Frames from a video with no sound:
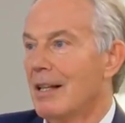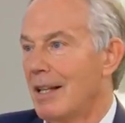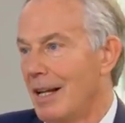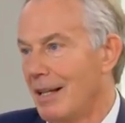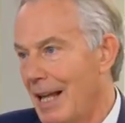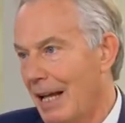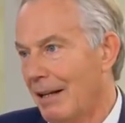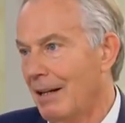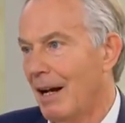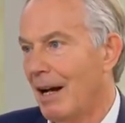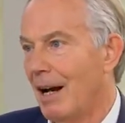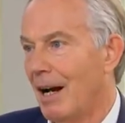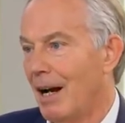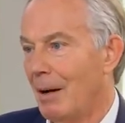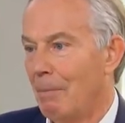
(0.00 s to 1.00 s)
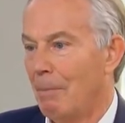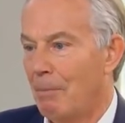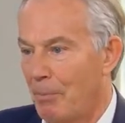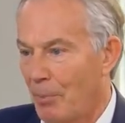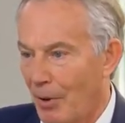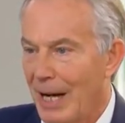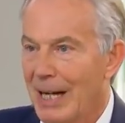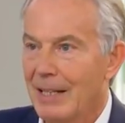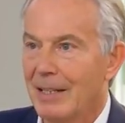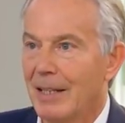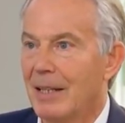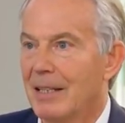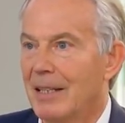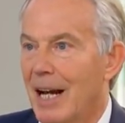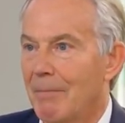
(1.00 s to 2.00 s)
they then are prey
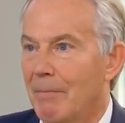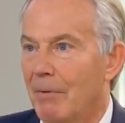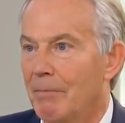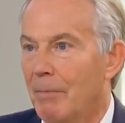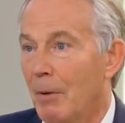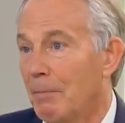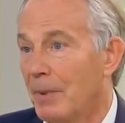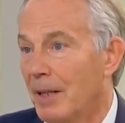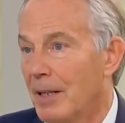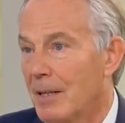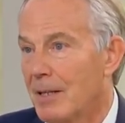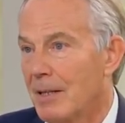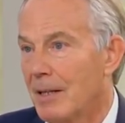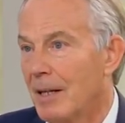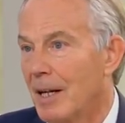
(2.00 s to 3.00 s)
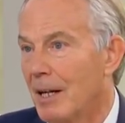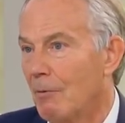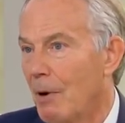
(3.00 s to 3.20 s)
to the type of populist